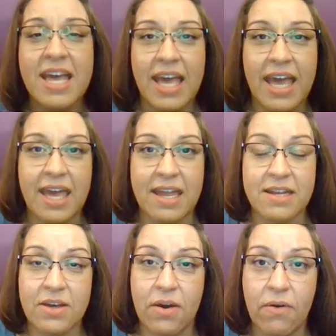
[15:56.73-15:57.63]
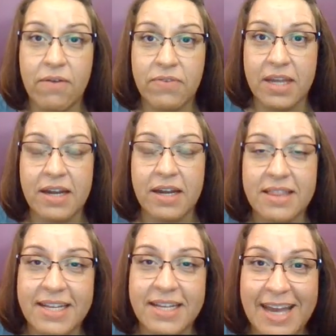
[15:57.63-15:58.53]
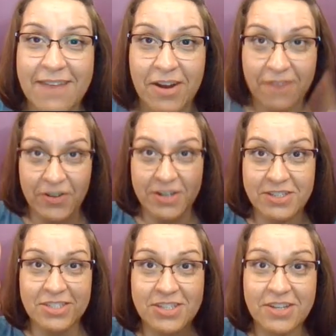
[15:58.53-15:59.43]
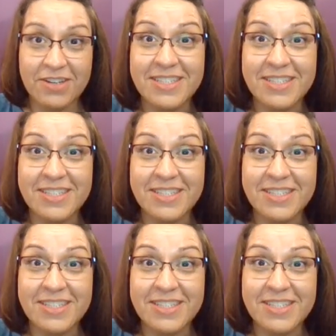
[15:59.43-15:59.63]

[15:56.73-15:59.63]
and go over there. Let's have our first circle